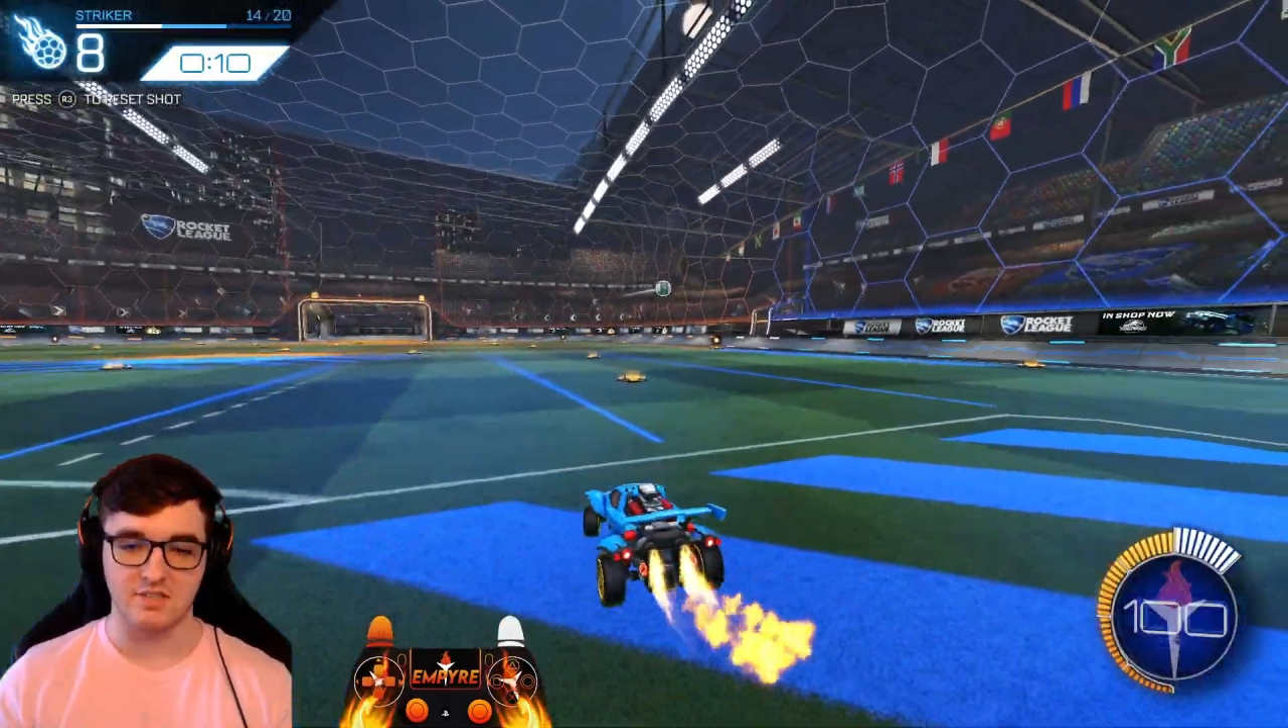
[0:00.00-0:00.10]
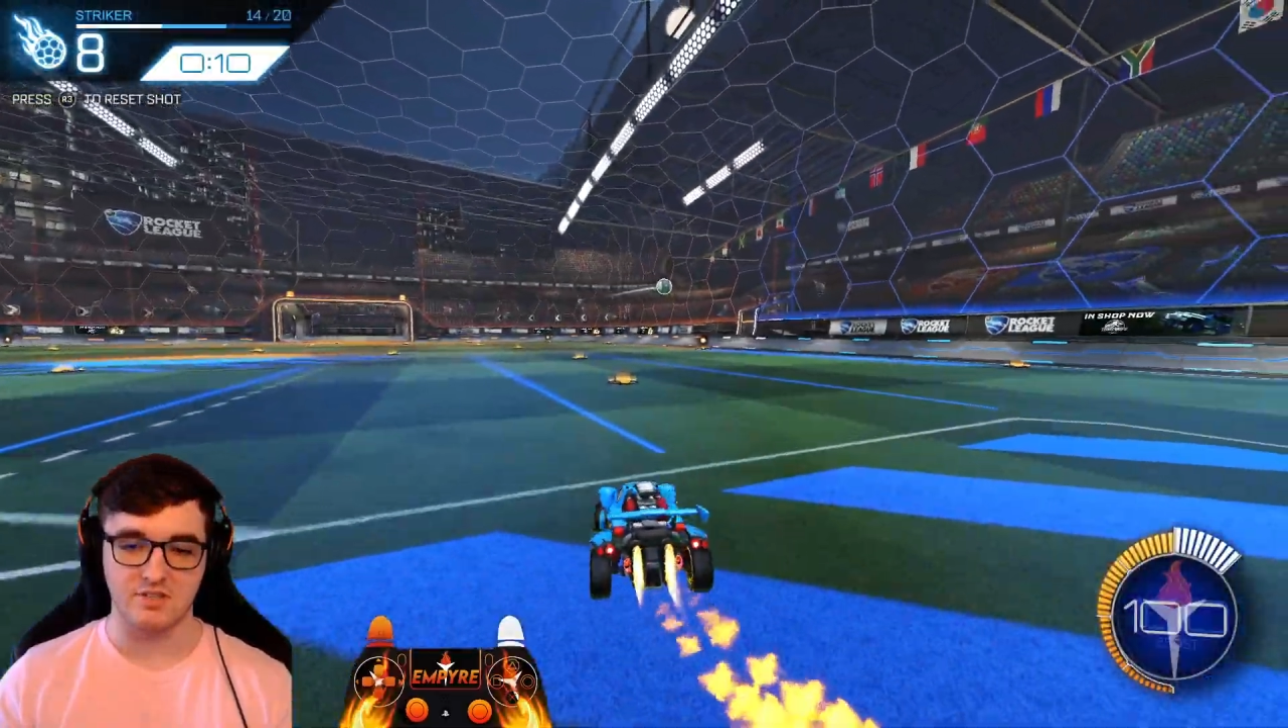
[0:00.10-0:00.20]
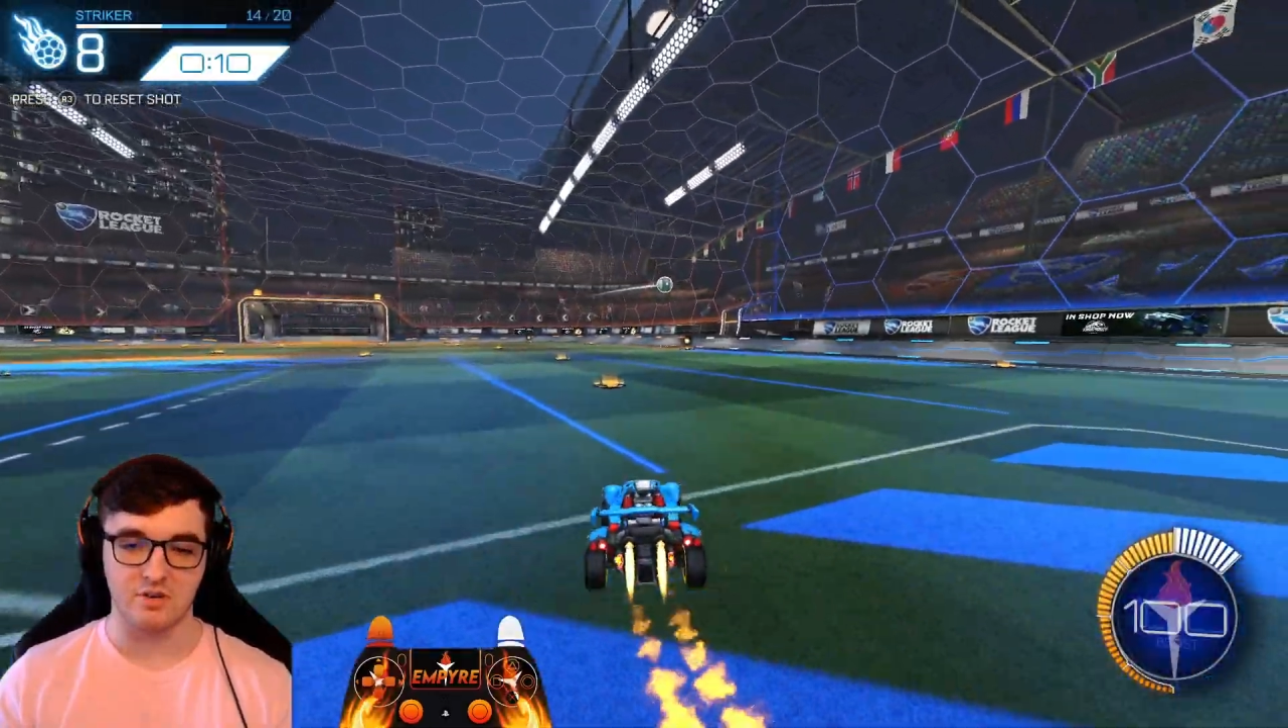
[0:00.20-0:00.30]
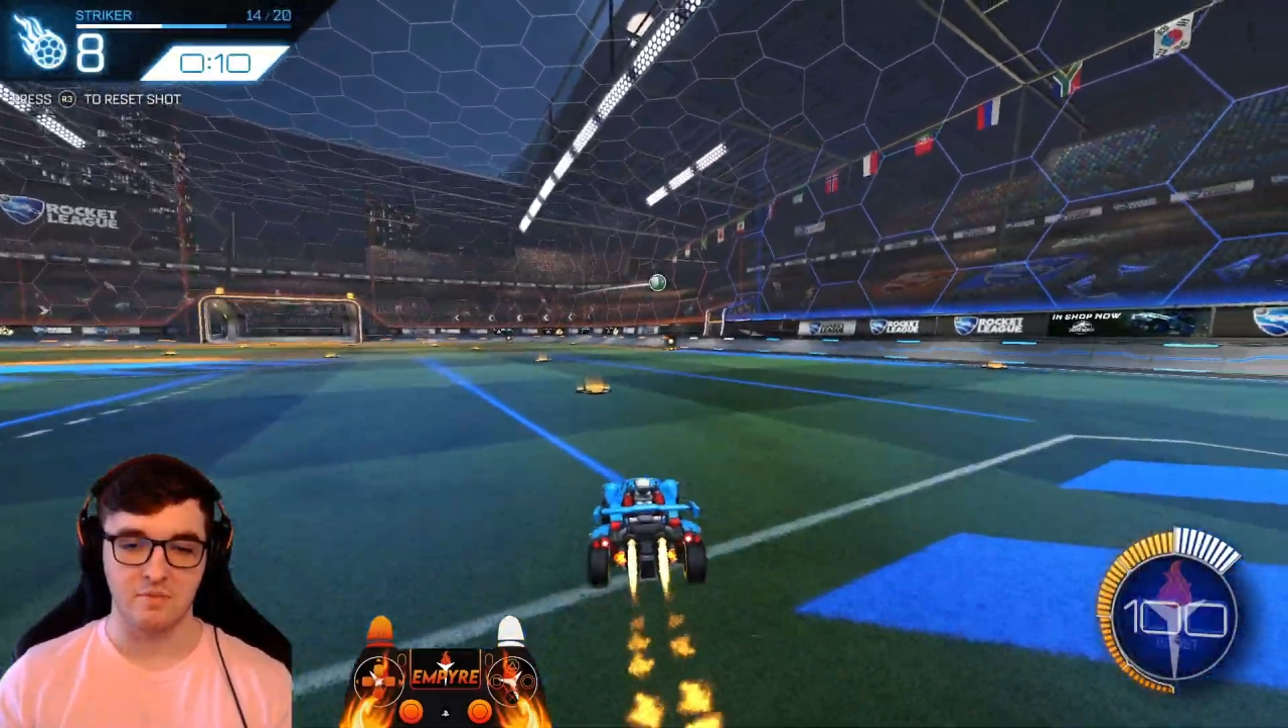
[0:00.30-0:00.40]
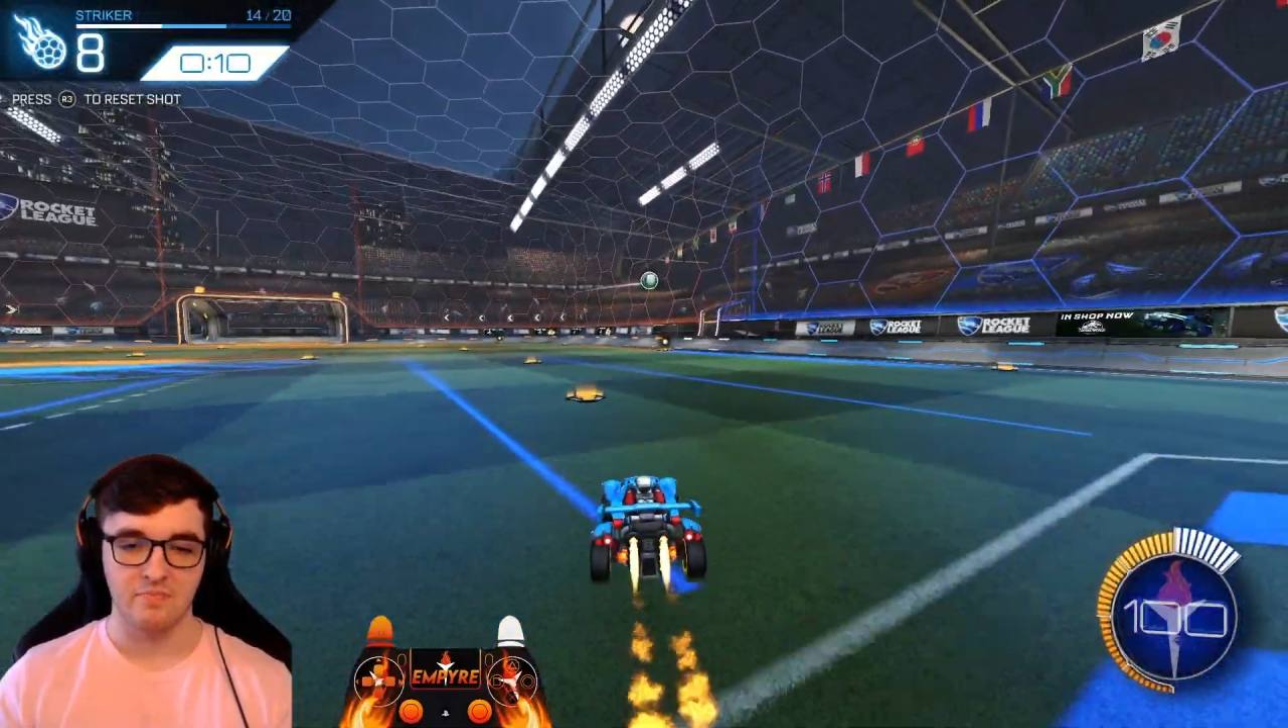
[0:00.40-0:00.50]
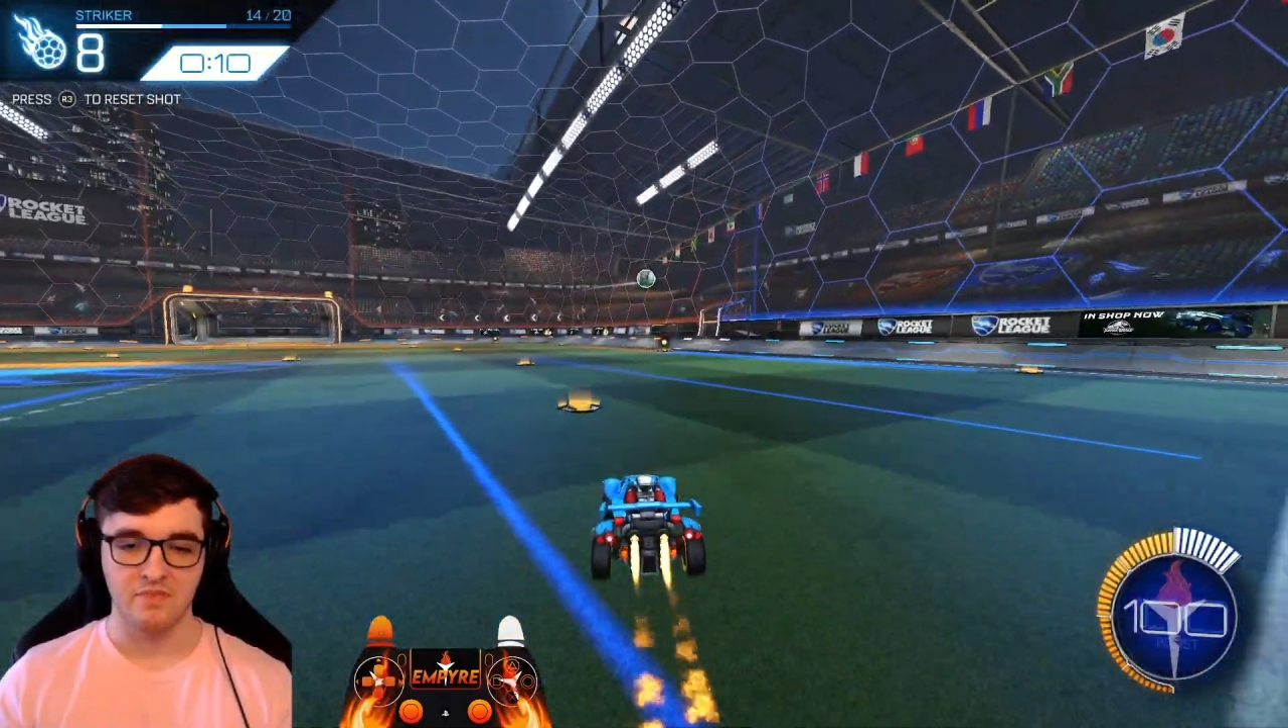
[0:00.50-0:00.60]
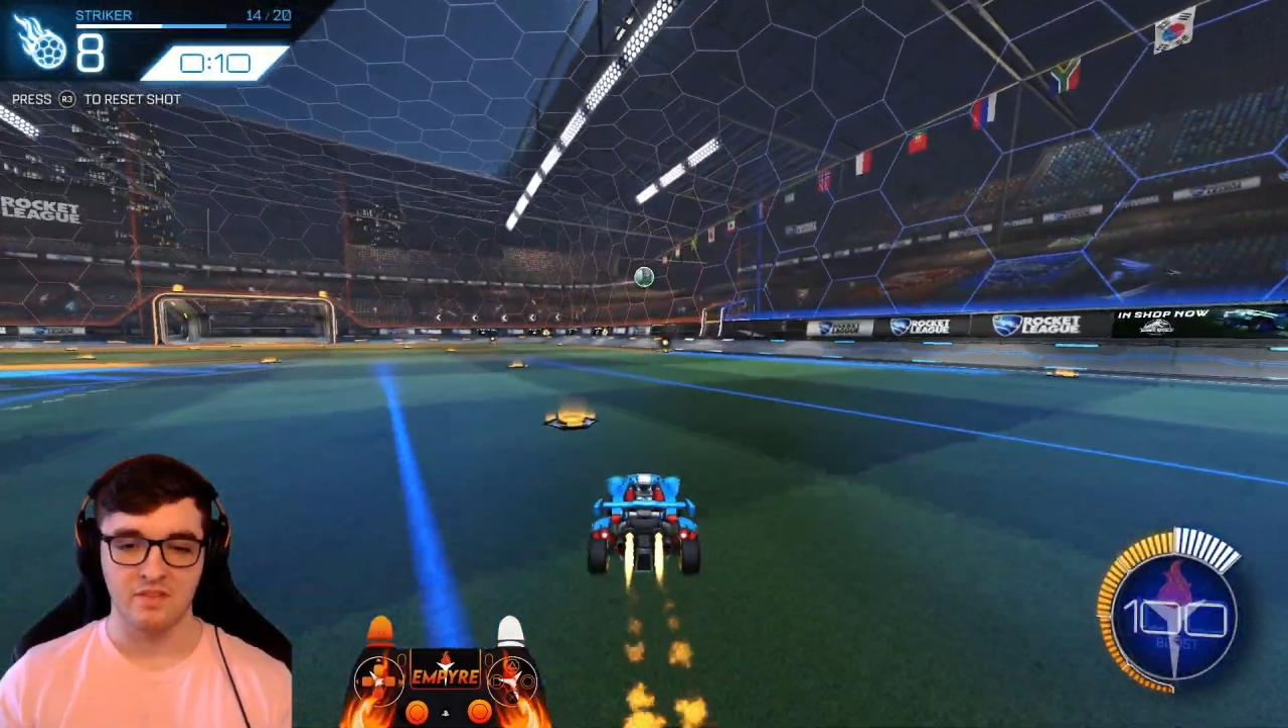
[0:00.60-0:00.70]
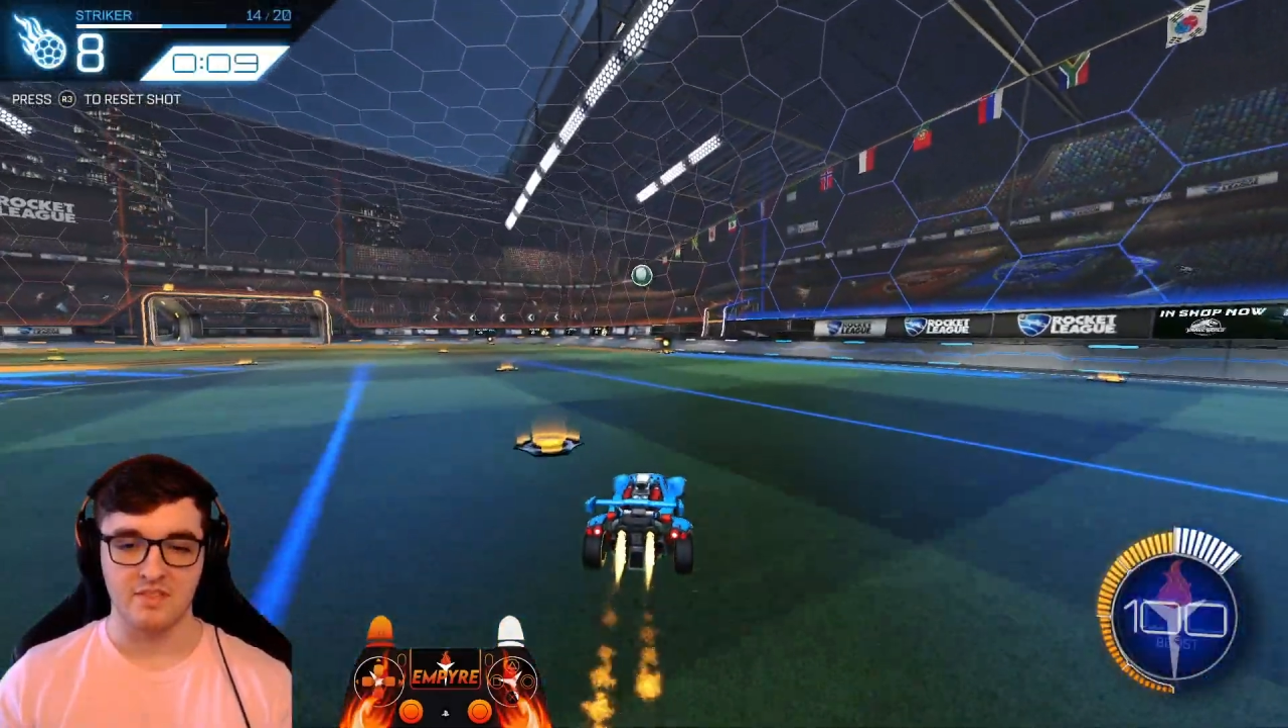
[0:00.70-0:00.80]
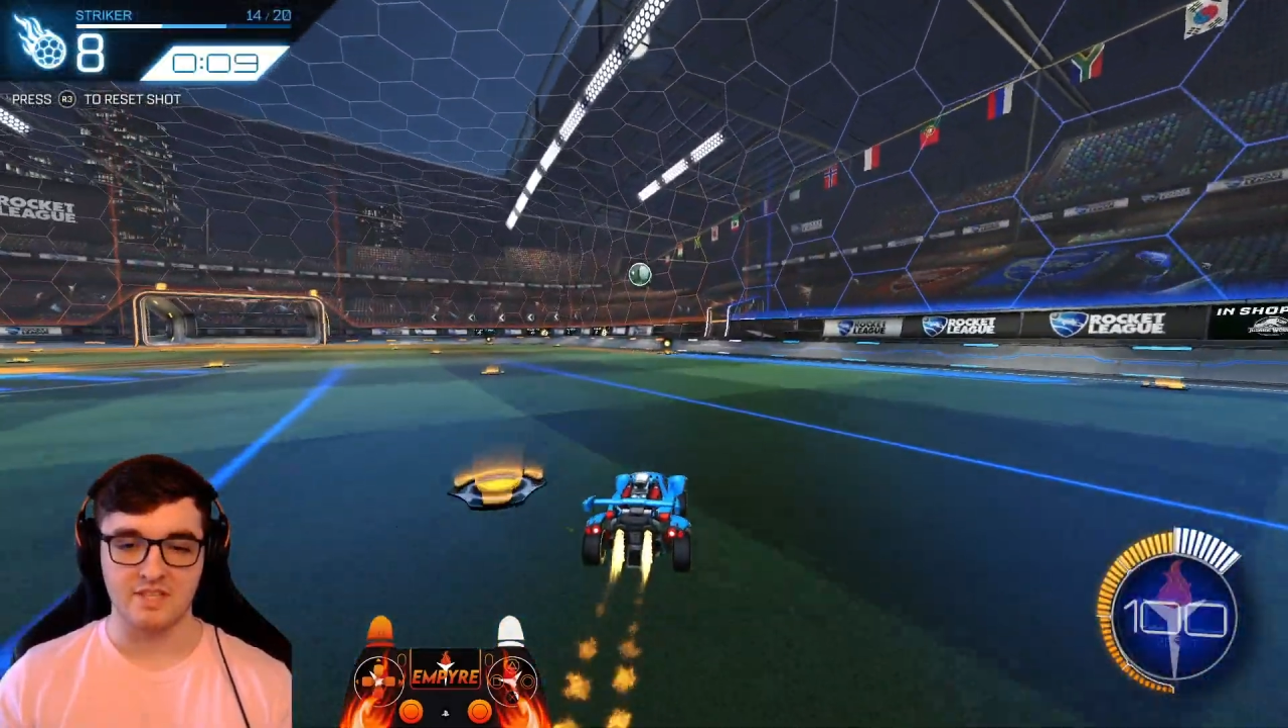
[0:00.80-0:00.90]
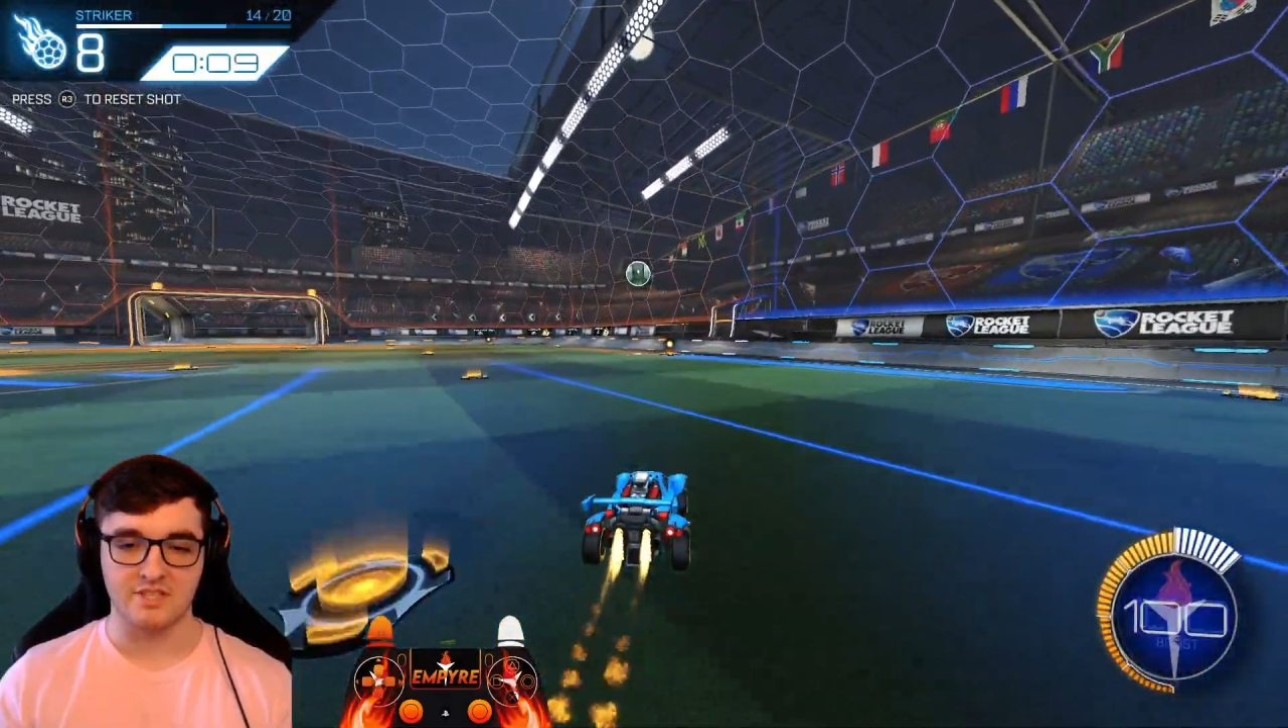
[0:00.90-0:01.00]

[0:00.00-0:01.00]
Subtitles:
So this